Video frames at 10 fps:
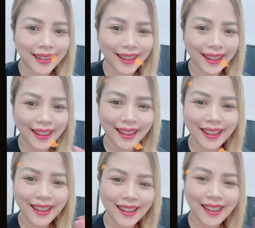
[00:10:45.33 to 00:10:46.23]

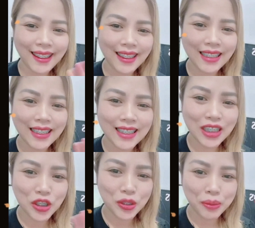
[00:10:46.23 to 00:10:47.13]
Hi,
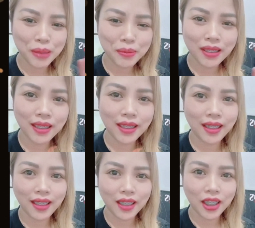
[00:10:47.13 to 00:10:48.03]
Sacho
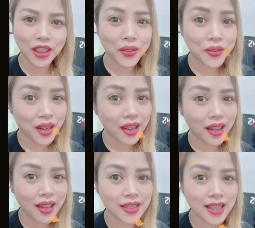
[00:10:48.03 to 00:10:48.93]
baby.
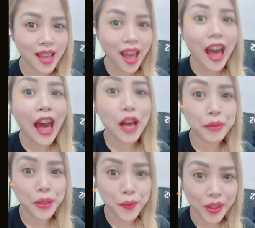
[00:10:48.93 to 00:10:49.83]
Congrats.
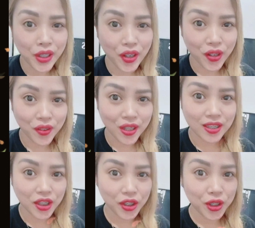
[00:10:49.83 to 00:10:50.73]
Happy 1 year
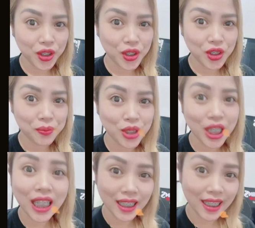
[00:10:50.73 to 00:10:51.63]
anniversary to your YouTube
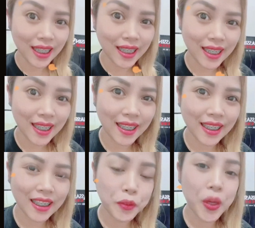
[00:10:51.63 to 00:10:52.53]

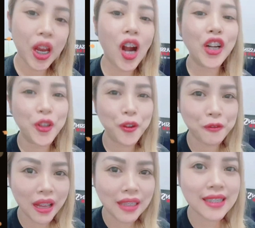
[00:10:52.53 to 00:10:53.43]
channel. We are your
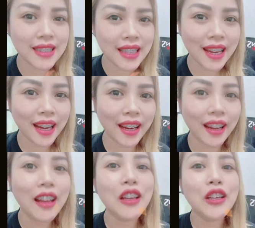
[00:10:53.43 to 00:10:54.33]
fans here.
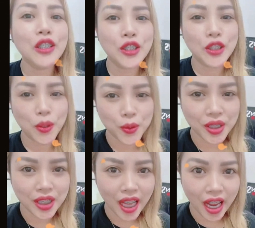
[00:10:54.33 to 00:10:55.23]
So
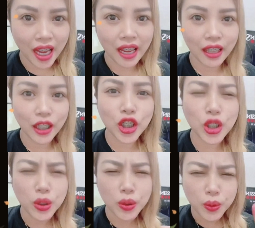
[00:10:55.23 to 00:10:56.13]
stay
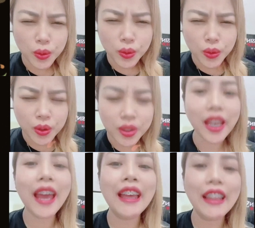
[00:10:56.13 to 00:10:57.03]
cute
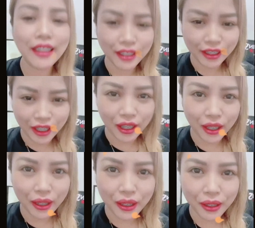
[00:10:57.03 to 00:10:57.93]
and
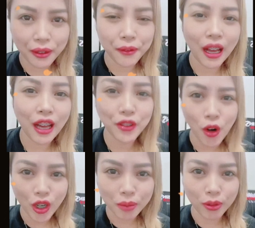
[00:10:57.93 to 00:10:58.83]

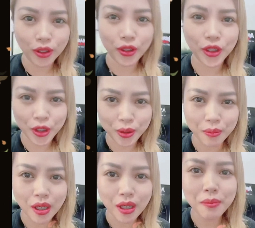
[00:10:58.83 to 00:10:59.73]
adorable to your
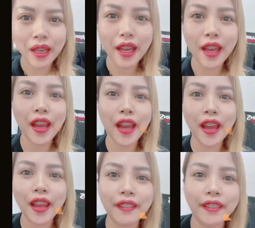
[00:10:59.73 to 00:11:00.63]
mom and